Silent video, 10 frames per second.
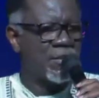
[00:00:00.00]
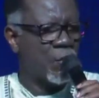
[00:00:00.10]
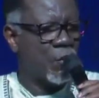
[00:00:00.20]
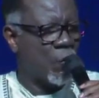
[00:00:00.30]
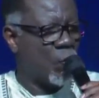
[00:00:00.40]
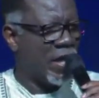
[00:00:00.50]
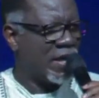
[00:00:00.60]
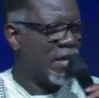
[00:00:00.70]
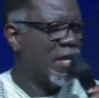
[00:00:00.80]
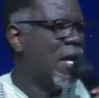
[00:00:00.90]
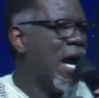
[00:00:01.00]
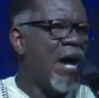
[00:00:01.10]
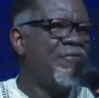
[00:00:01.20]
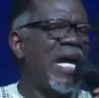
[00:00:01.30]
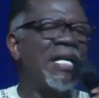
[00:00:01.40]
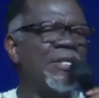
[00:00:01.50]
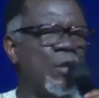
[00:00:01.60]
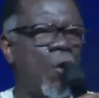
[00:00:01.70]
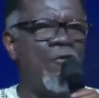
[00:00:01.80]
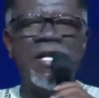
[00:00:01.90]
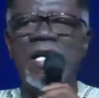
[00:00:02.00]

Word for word: going to work, I've done it over and